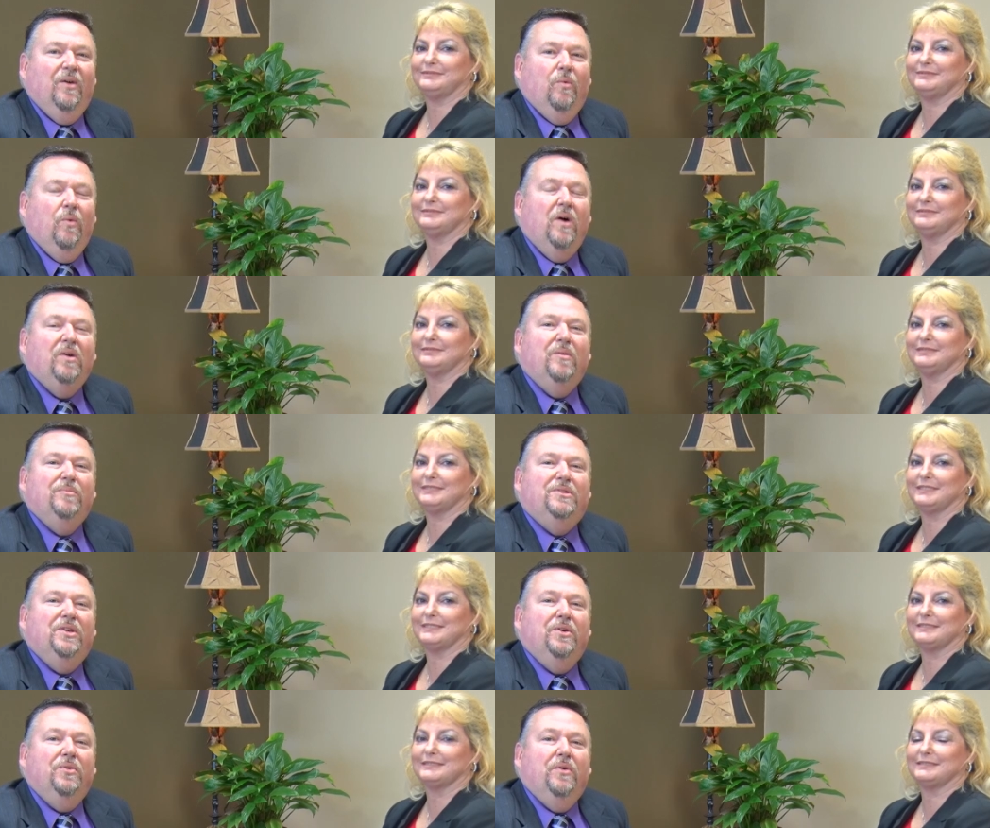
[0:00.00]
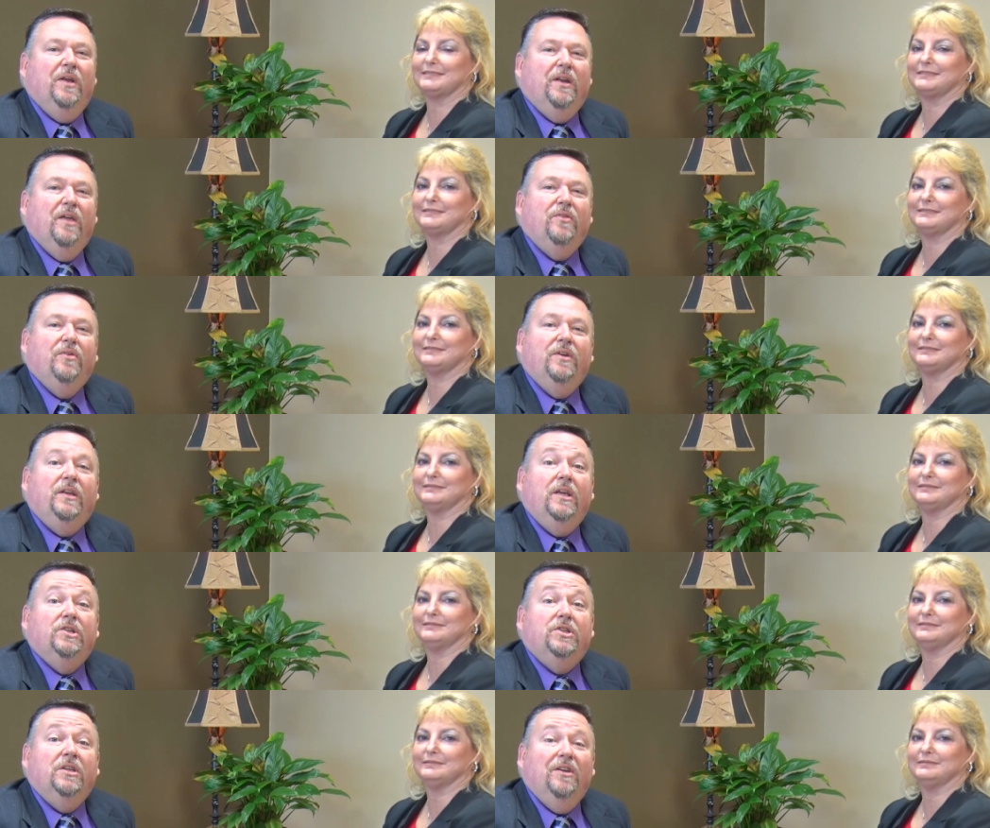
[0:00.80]
Speaker 1: Welcome to another
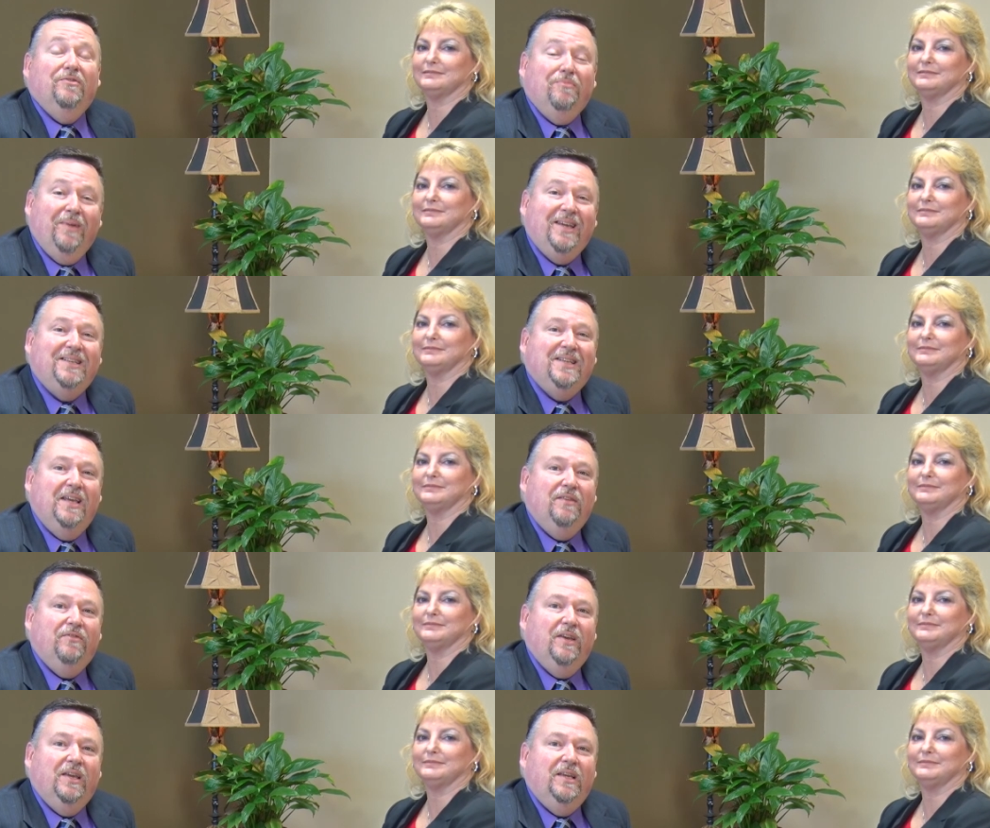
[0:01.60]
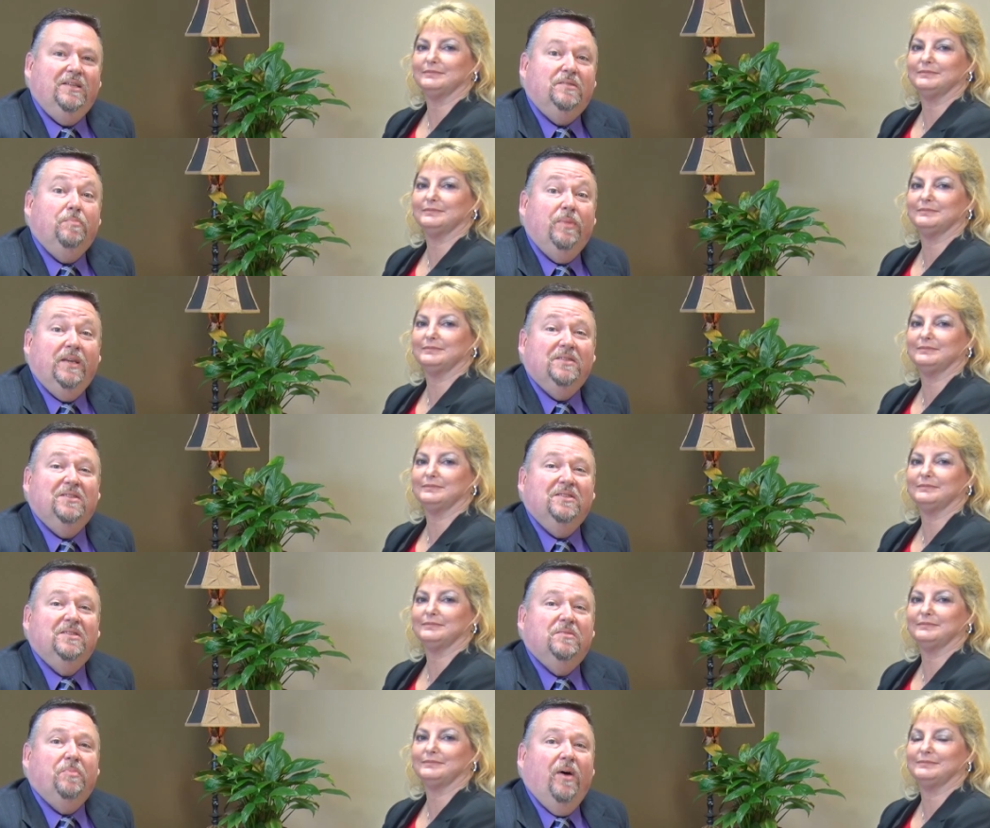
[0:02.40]
edition of MeTV's
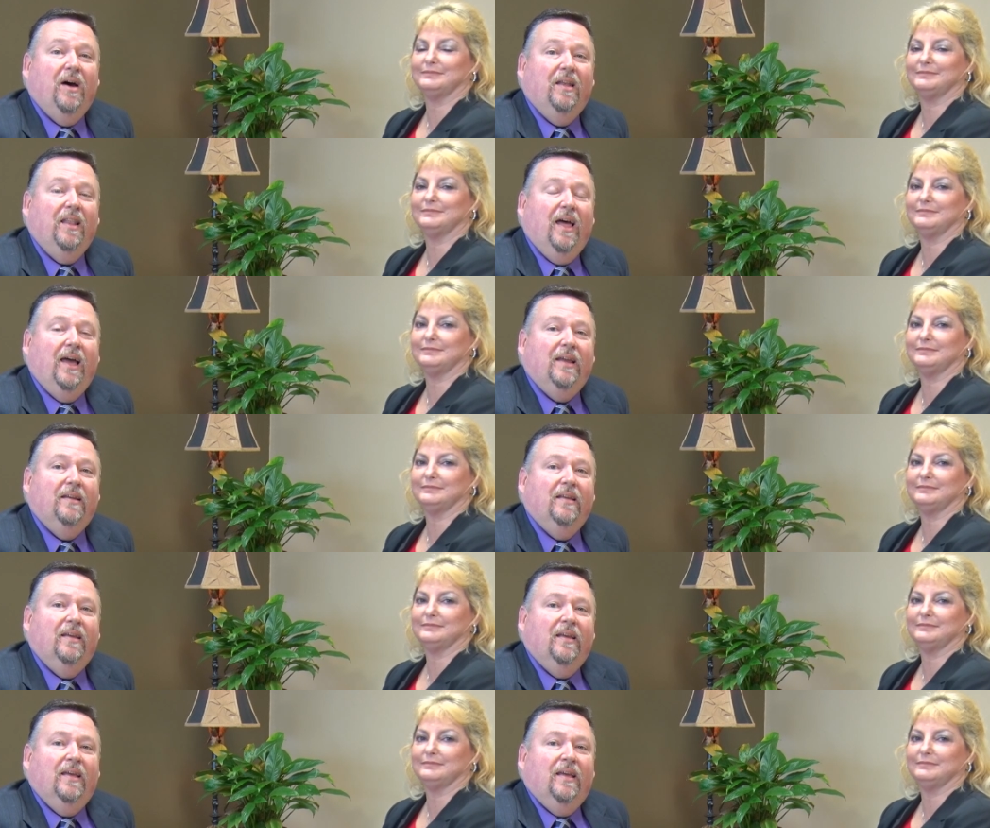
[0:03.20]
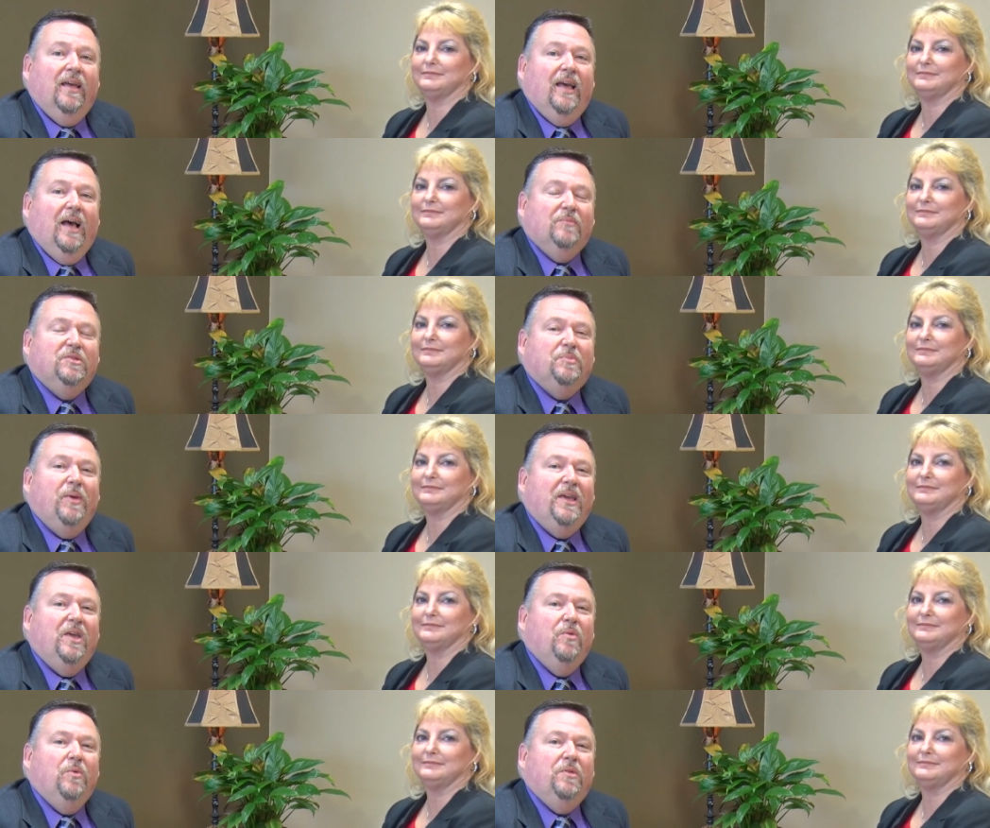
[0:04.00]
Business Spotlight. I'm
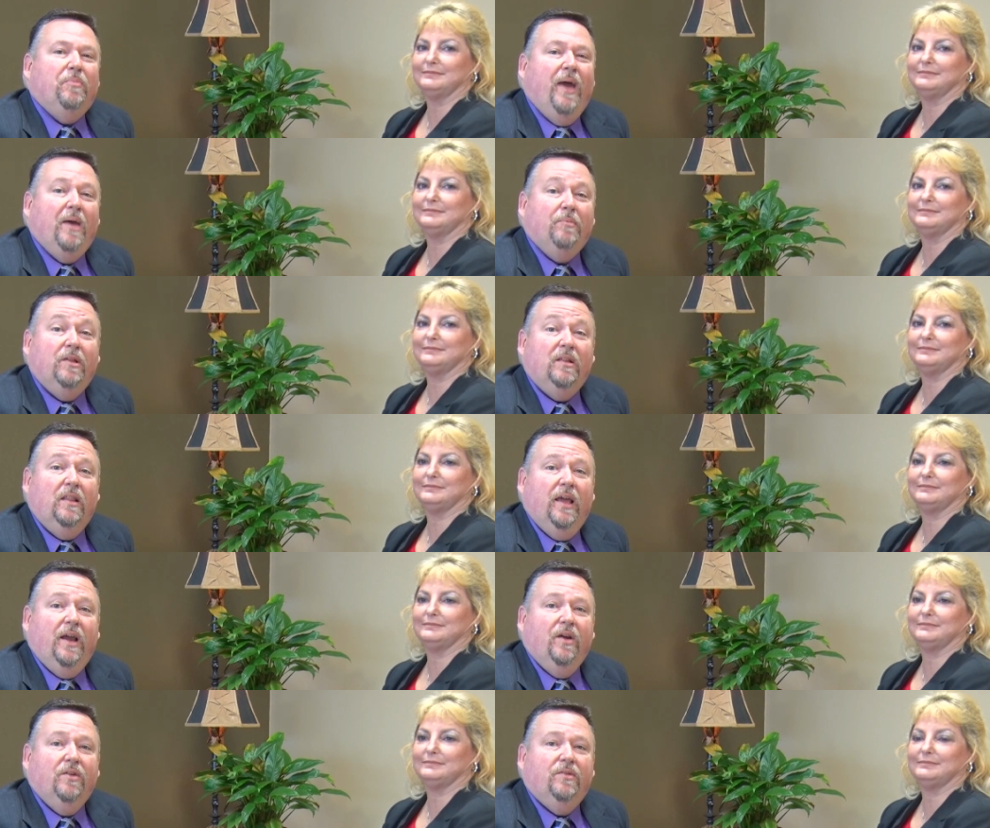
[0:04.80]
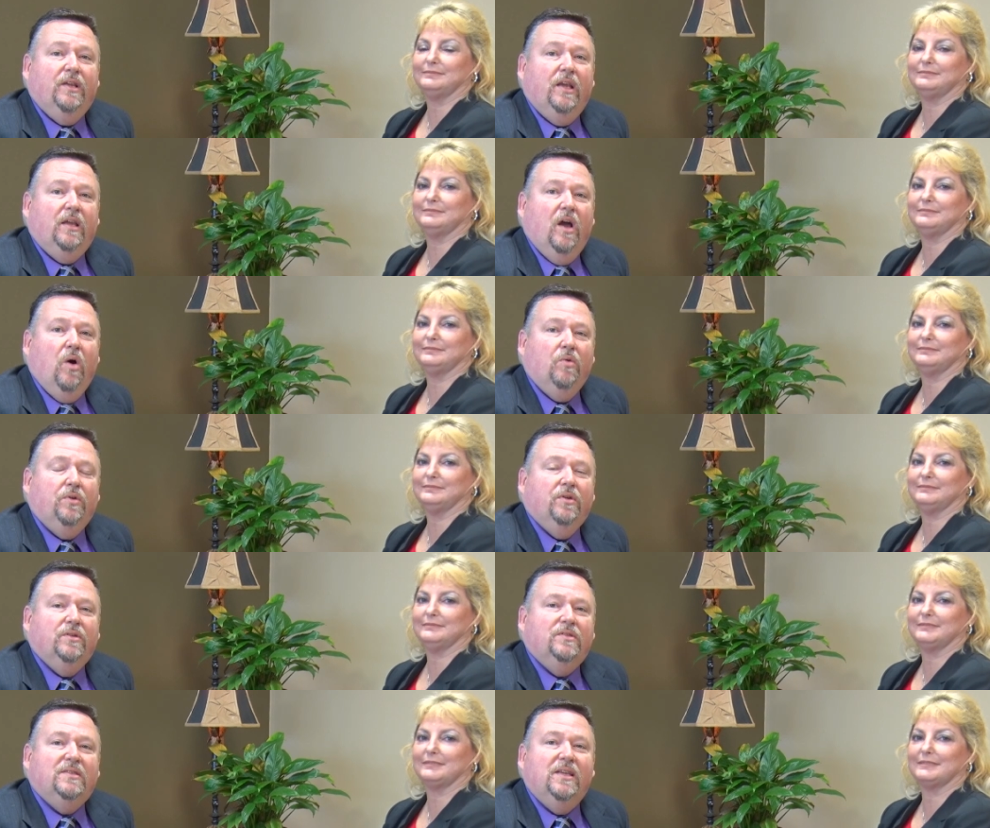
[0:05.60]
speaking with Pamela Laird, the
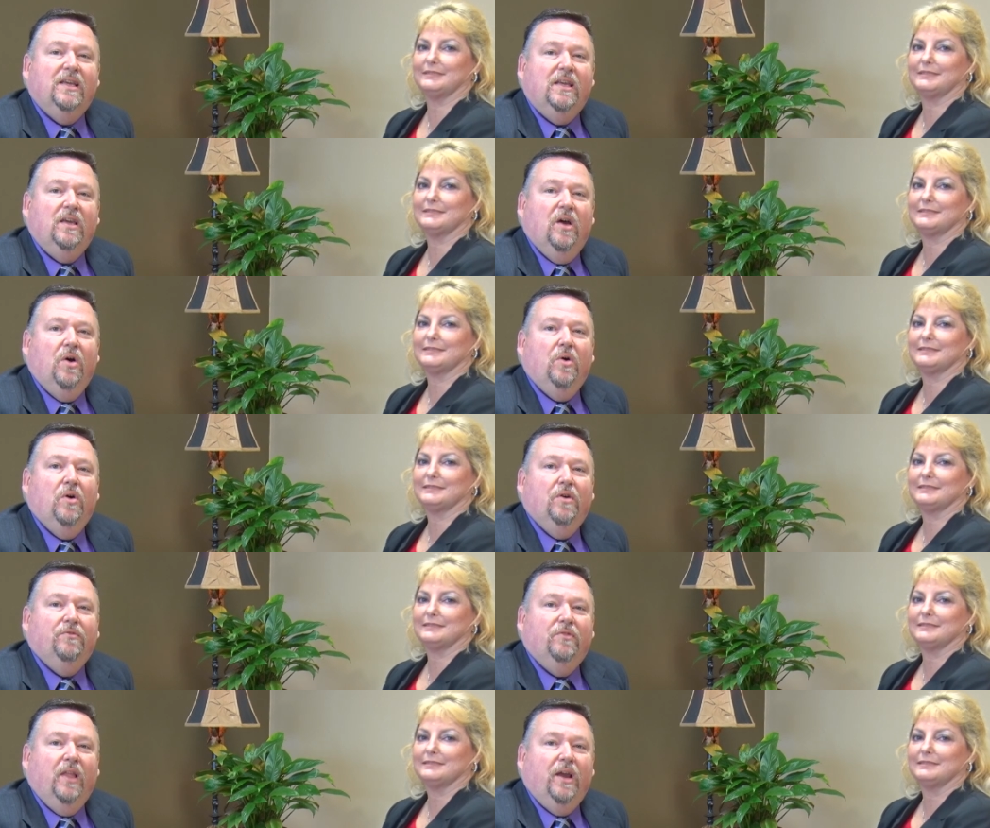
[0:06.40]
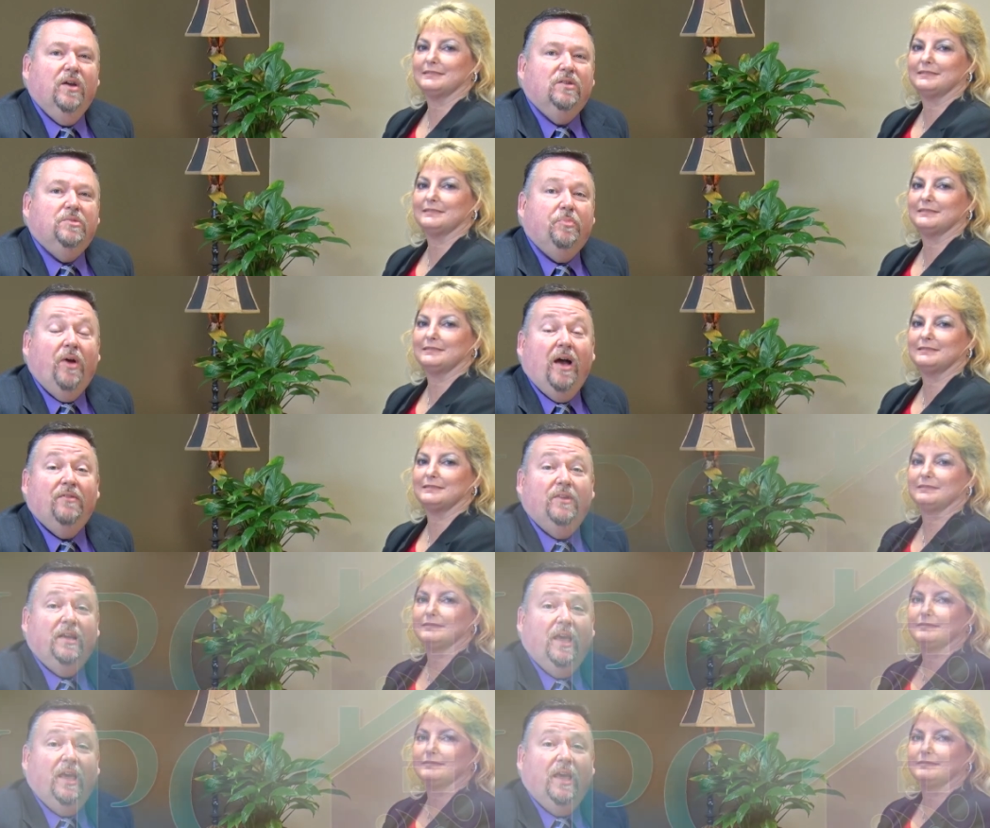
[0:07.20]
owner and CEO of Laird's Private